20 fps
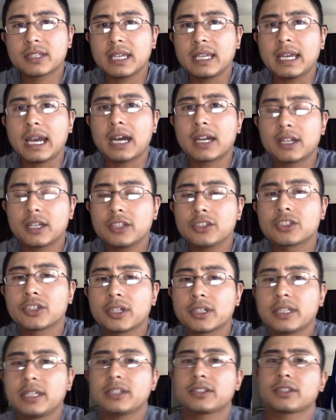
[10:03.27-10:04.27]
got
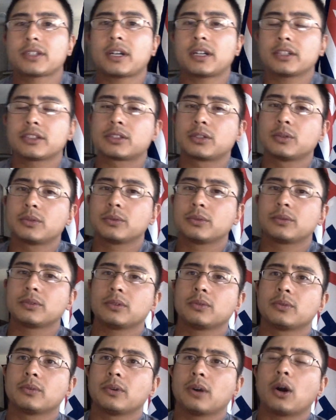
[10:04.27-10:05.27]
injured, he started to,
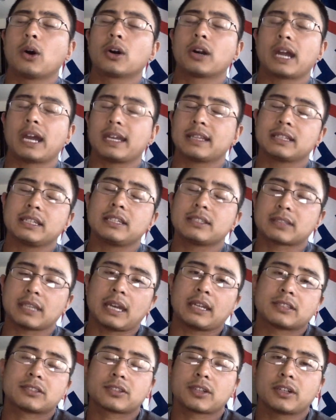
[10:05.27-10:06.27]
or at least I
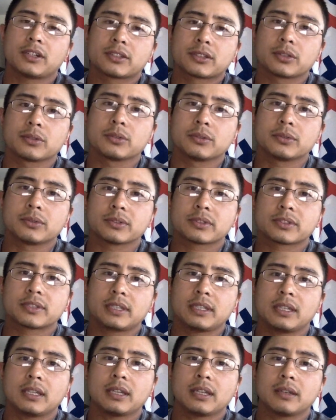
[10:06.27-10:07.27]
started to
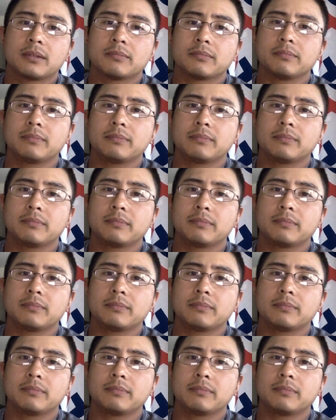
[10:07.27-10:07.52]
see him